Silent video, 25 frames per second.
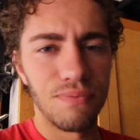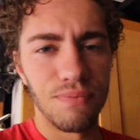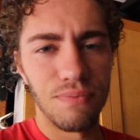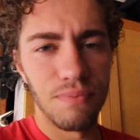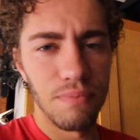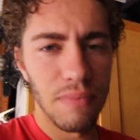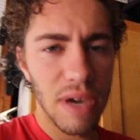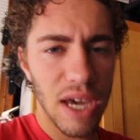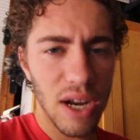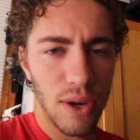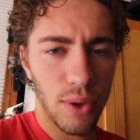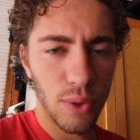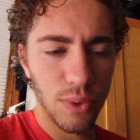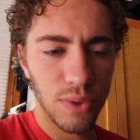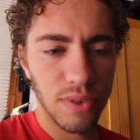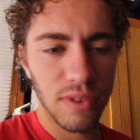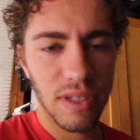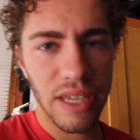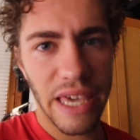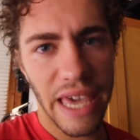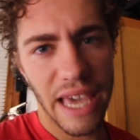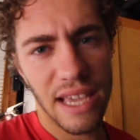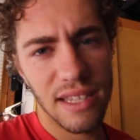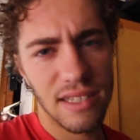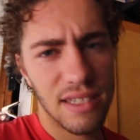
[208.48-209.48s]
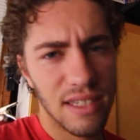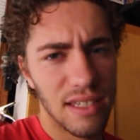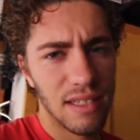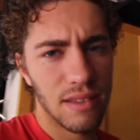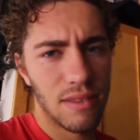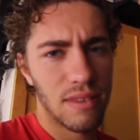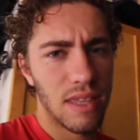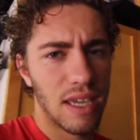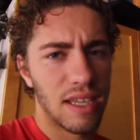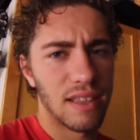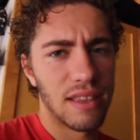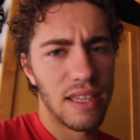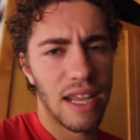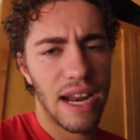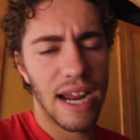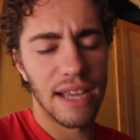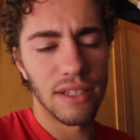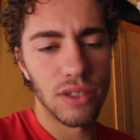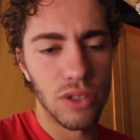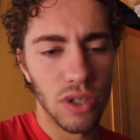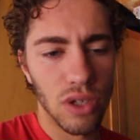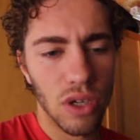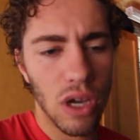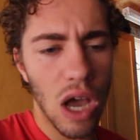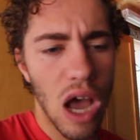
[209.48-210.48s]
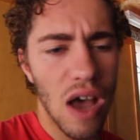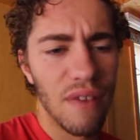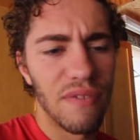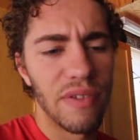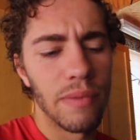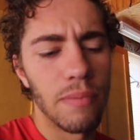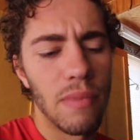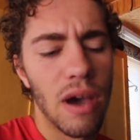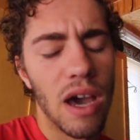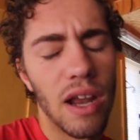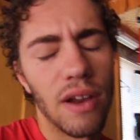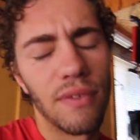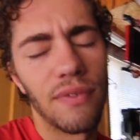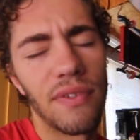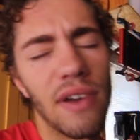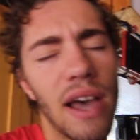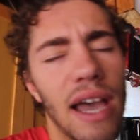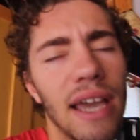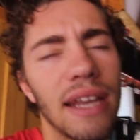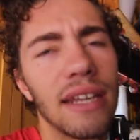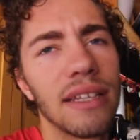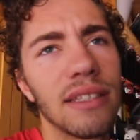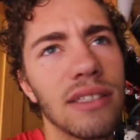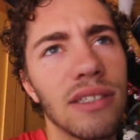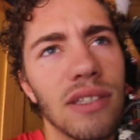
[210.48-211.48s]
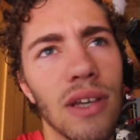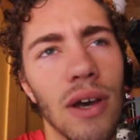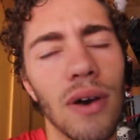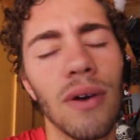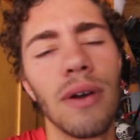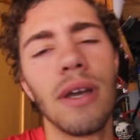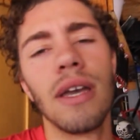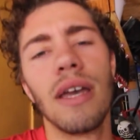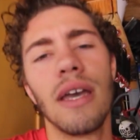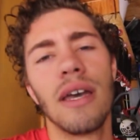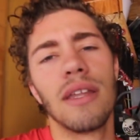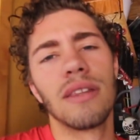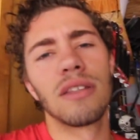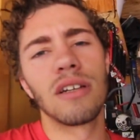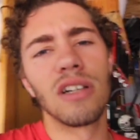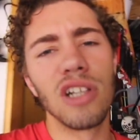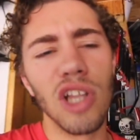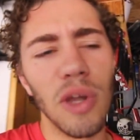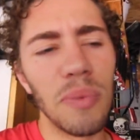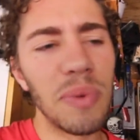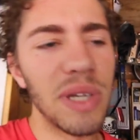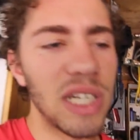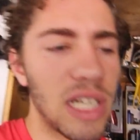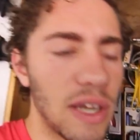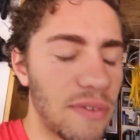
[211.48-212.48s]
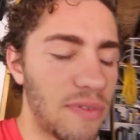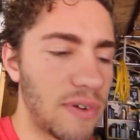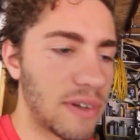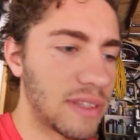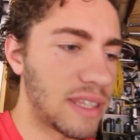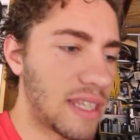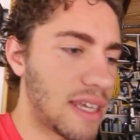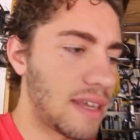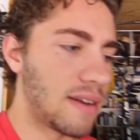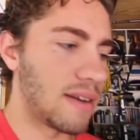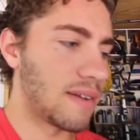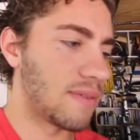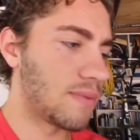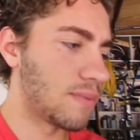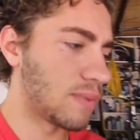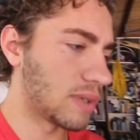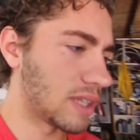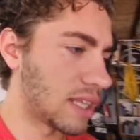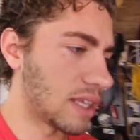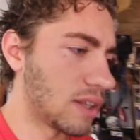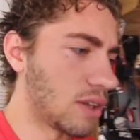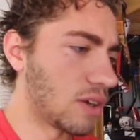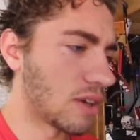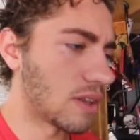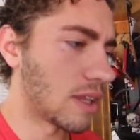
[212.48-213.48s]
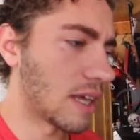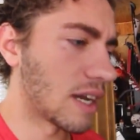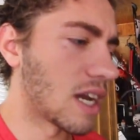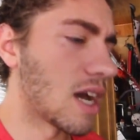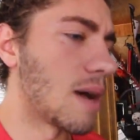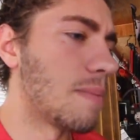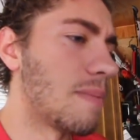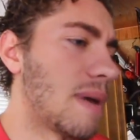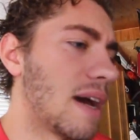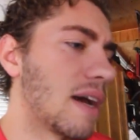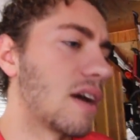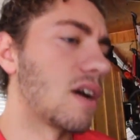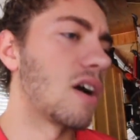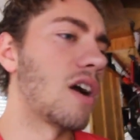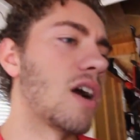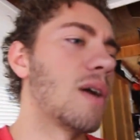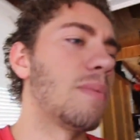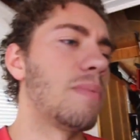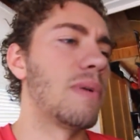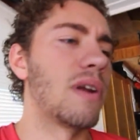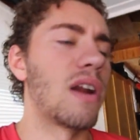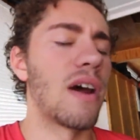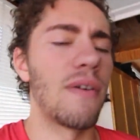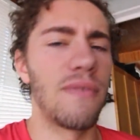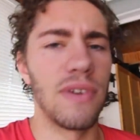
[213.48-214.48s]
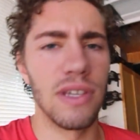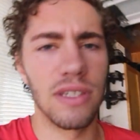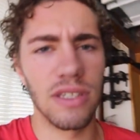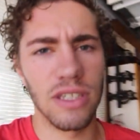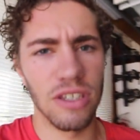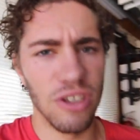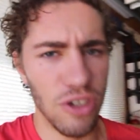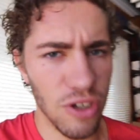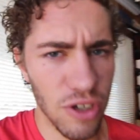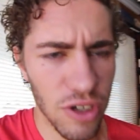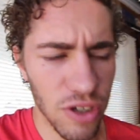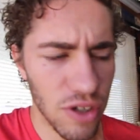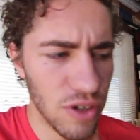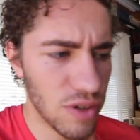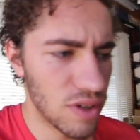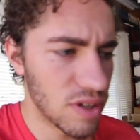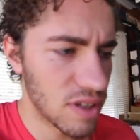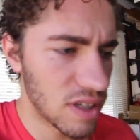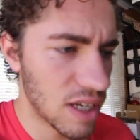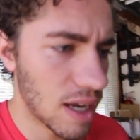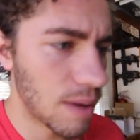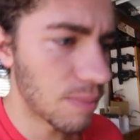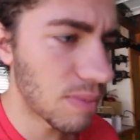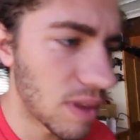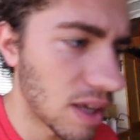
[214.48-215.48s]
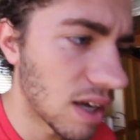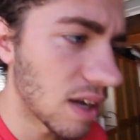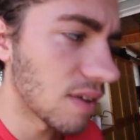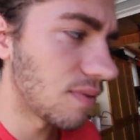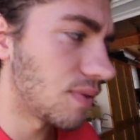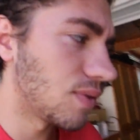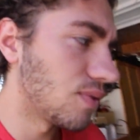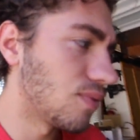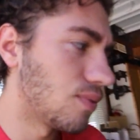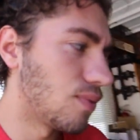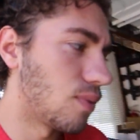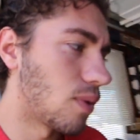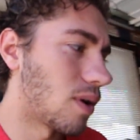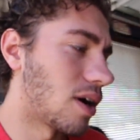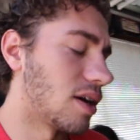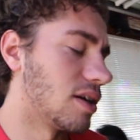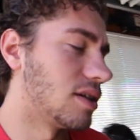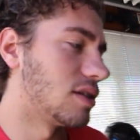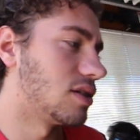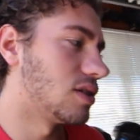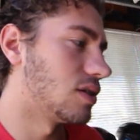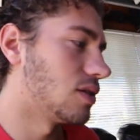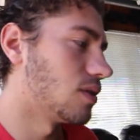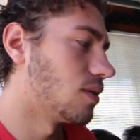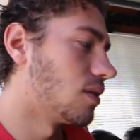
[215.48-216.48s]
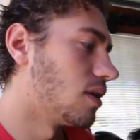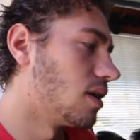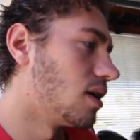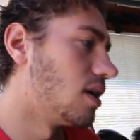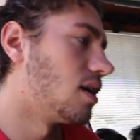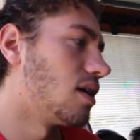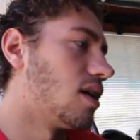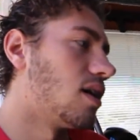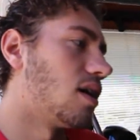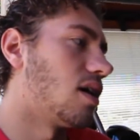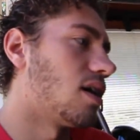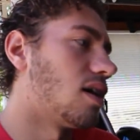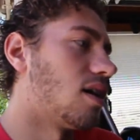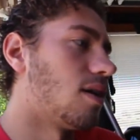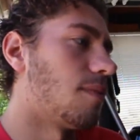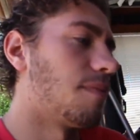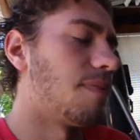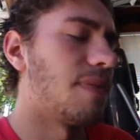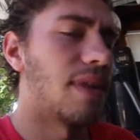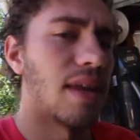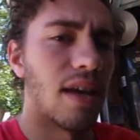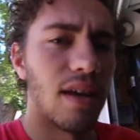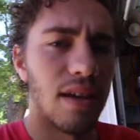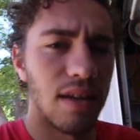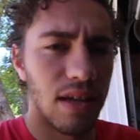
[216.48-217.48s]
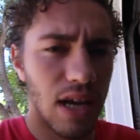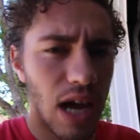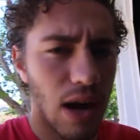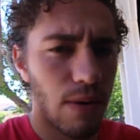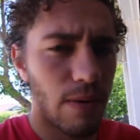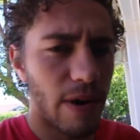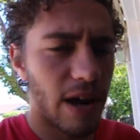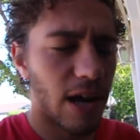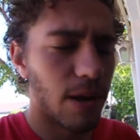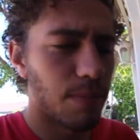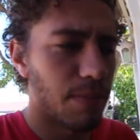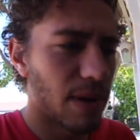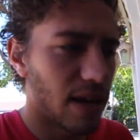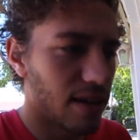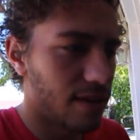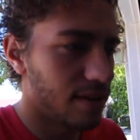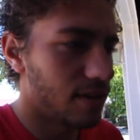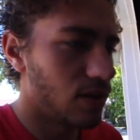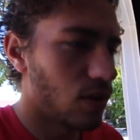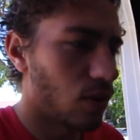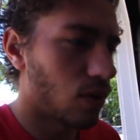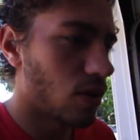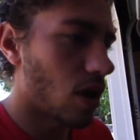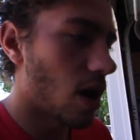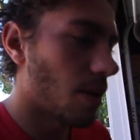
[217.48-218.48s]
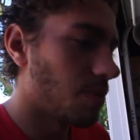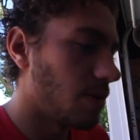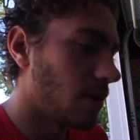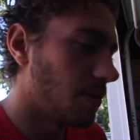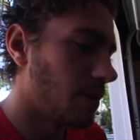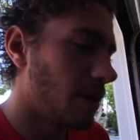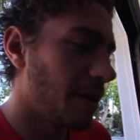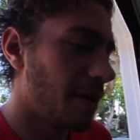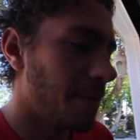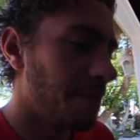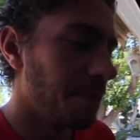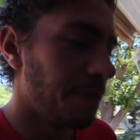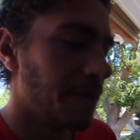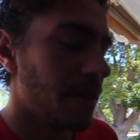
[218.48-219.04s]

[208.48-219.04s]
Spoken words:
metal casing thing that I took off and modified, and so they're a little bit different than what they look like on my car, but obviously you could do the same thing if you wanted to. Not recommended, don't copy me.